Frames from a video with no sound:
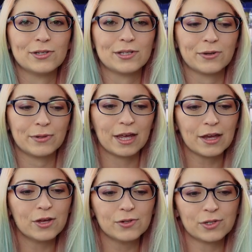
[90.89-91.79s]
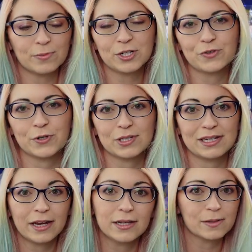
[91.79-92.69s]
So thank you so much for
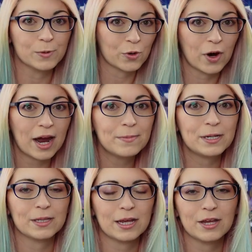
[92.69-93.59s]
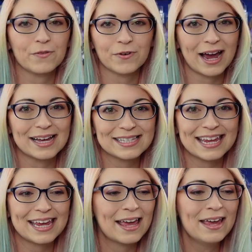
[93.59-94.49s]
staying subscribed and thank you for
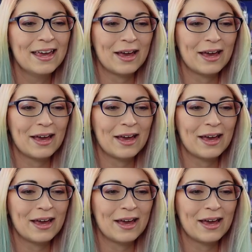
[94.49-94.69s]
asking.